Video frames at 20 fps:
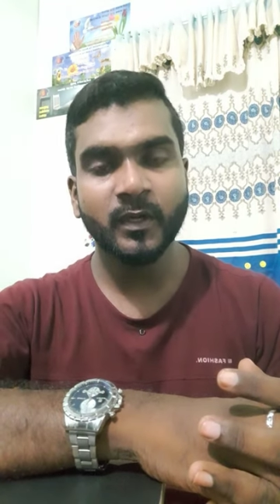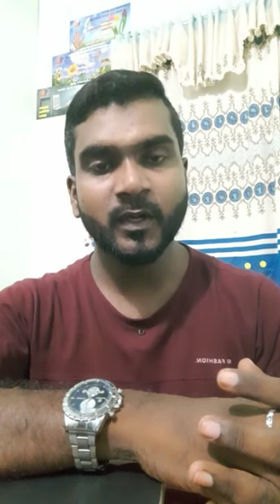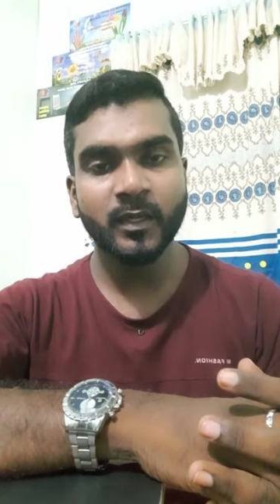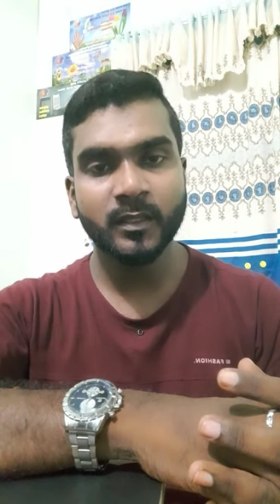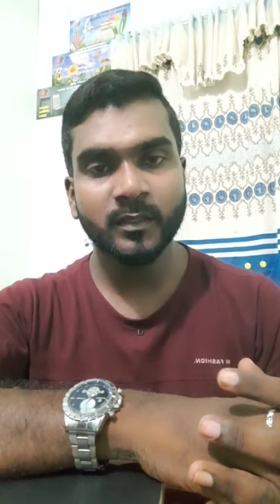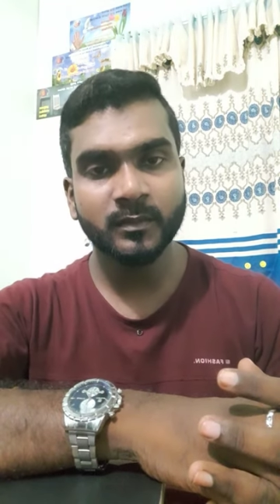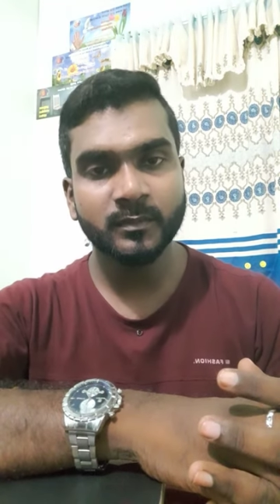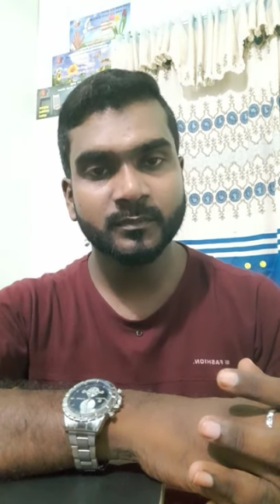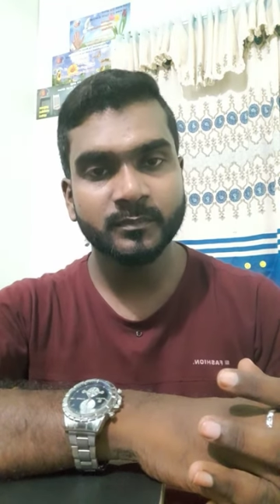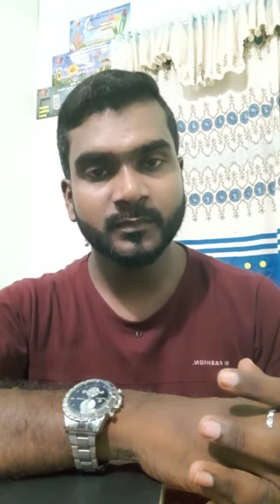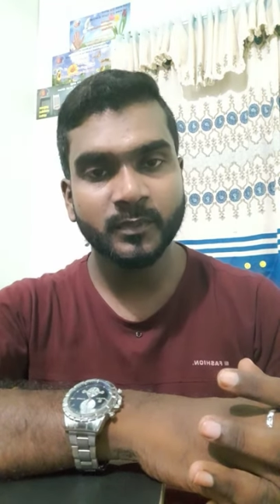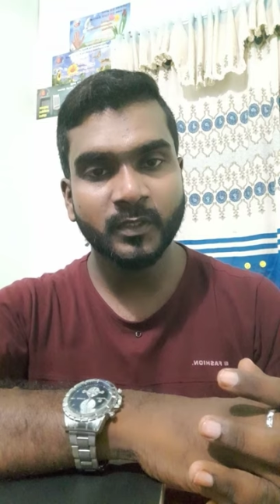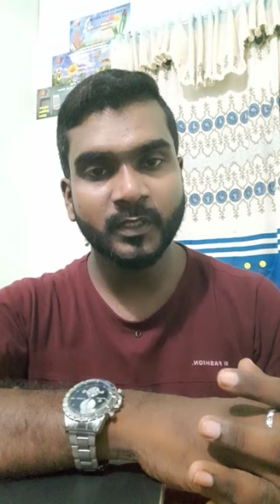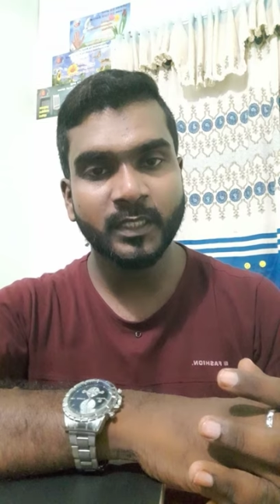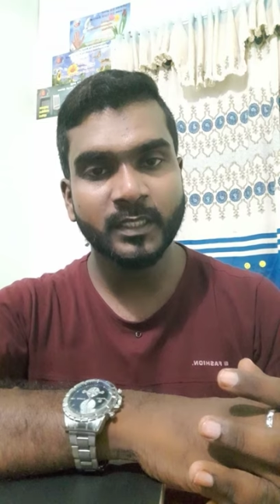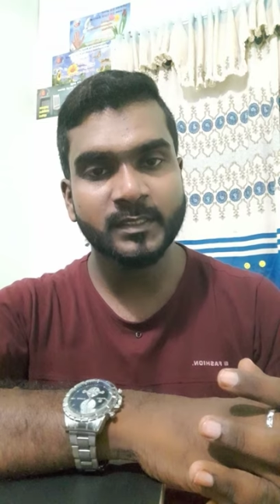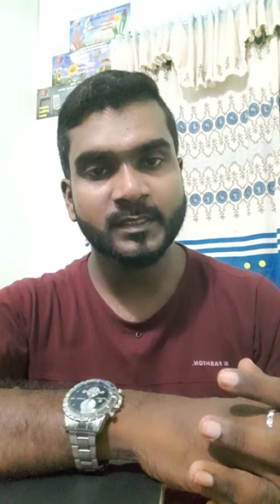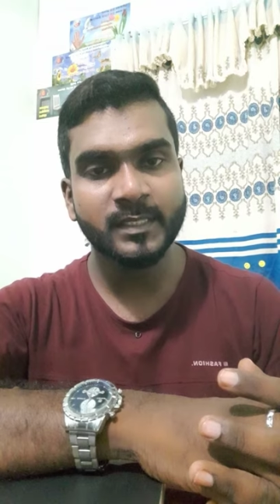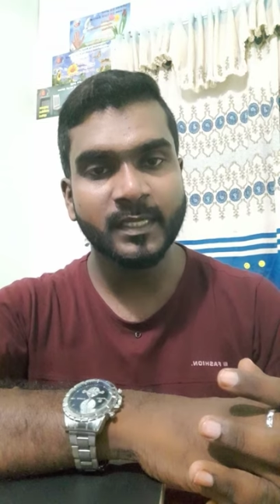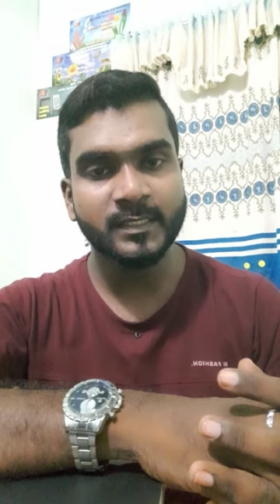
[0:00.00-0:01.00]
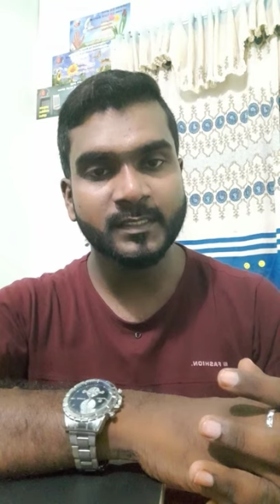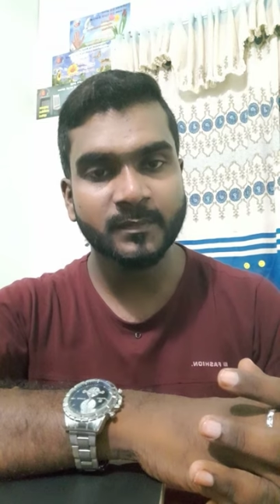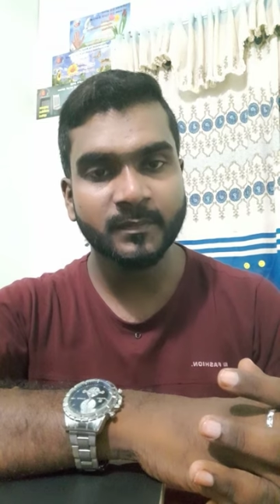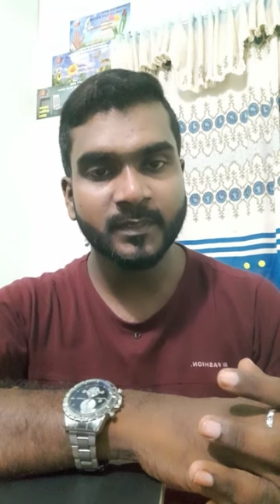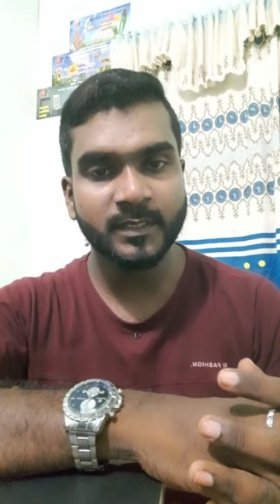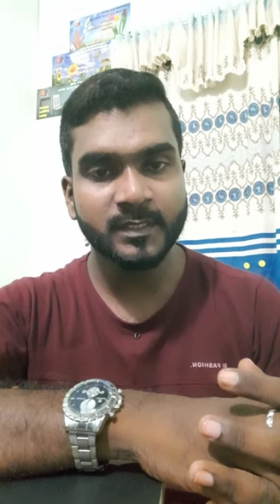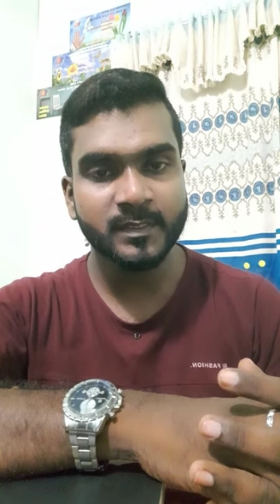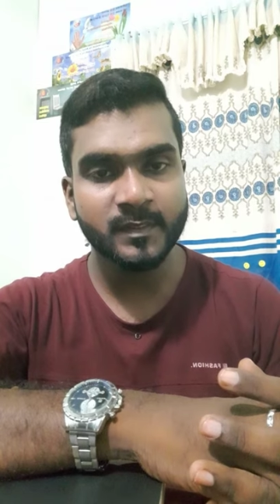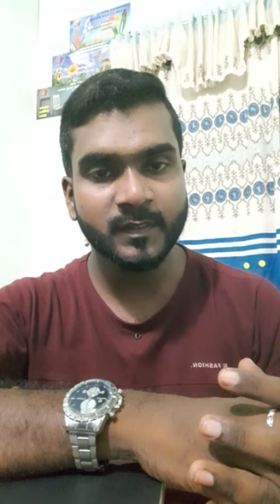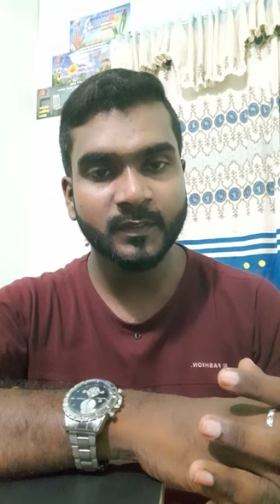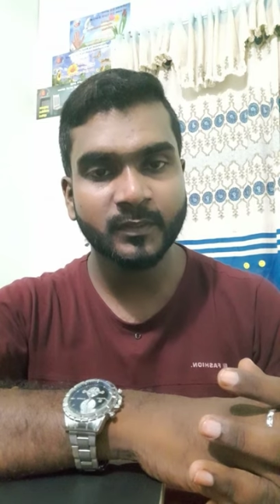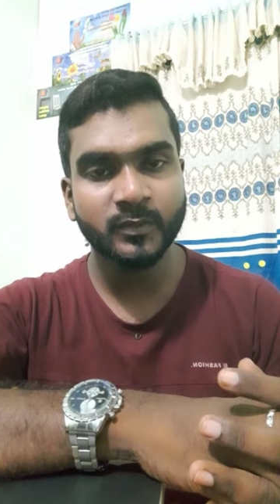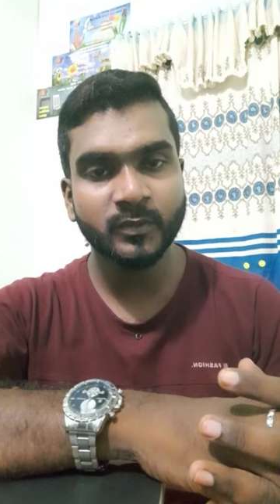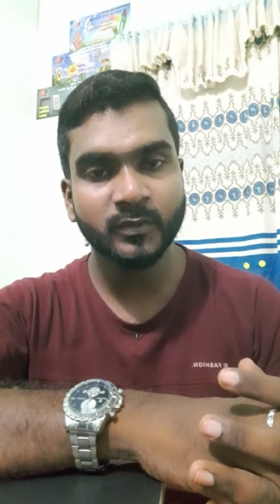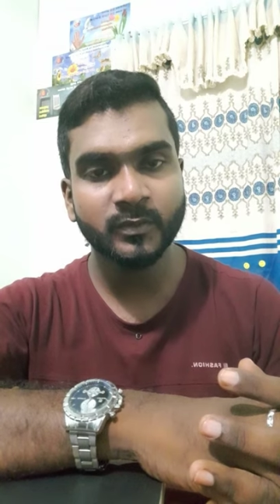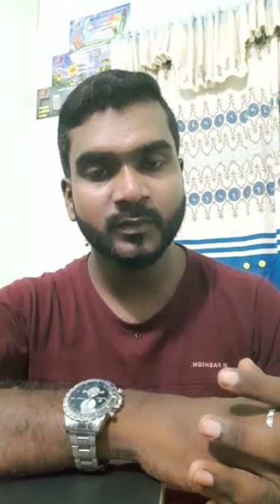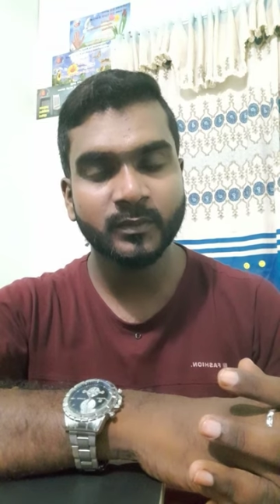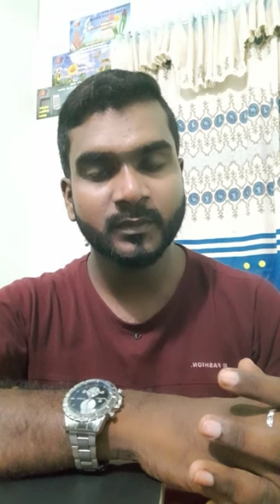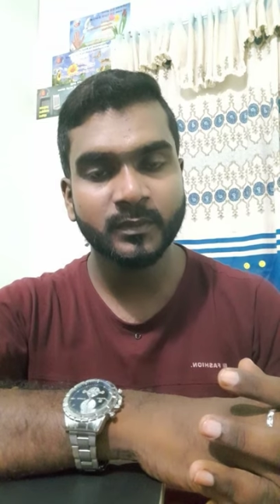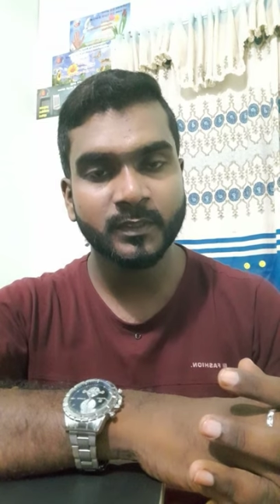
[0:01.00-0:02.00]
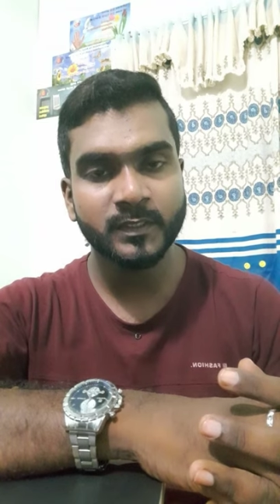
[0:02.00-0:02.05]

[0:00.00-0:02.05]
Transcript: all or else as a person who